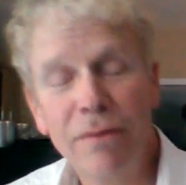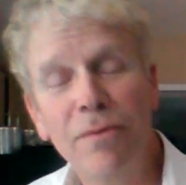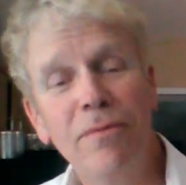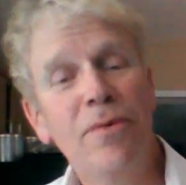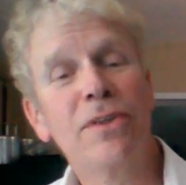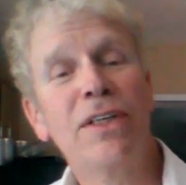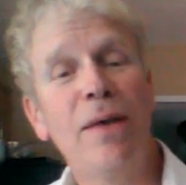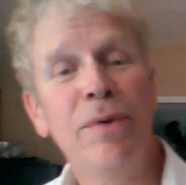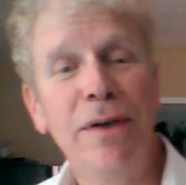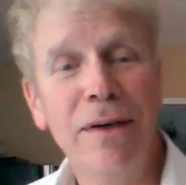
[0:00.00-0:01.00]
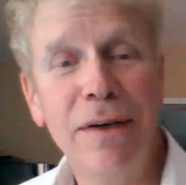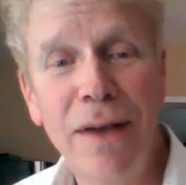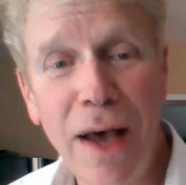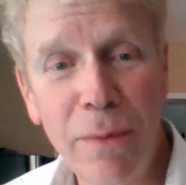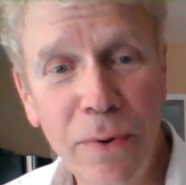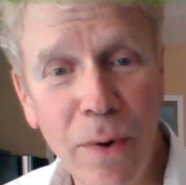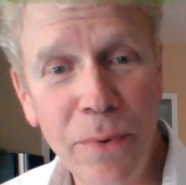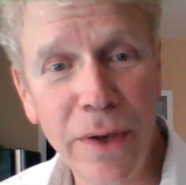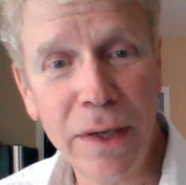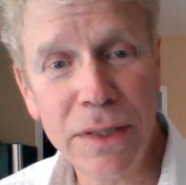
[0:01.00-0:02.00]
First statement, not
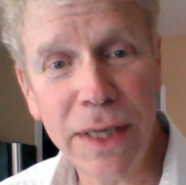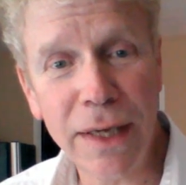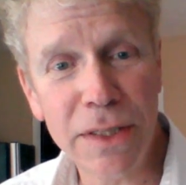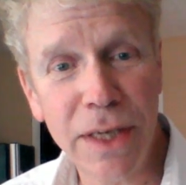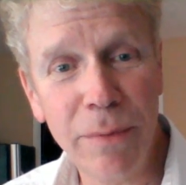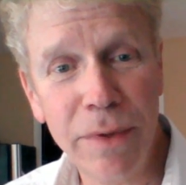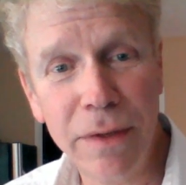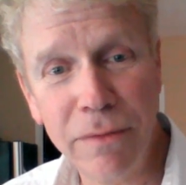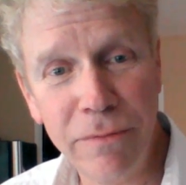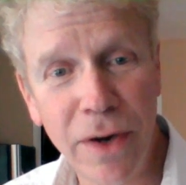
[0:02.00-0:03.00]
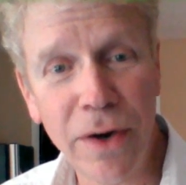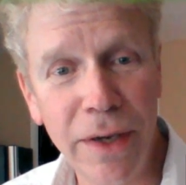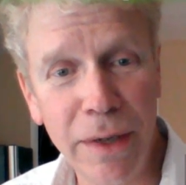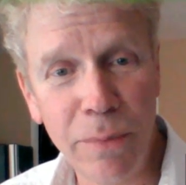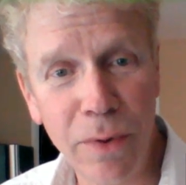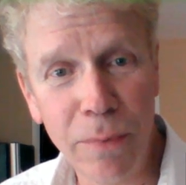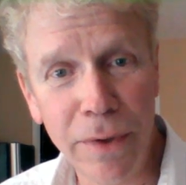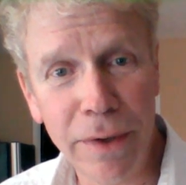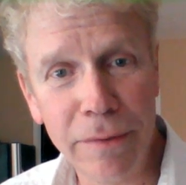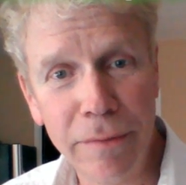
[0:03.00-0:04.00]
appropriate. Second statement, very
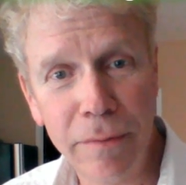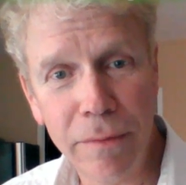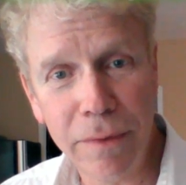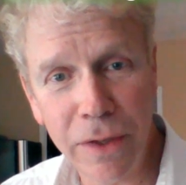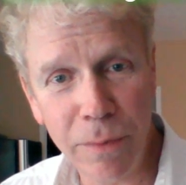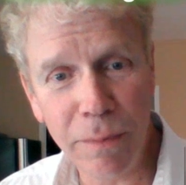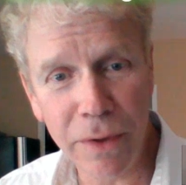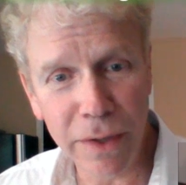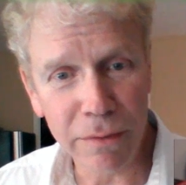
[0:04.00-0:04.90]
inappropriate. You've been muted.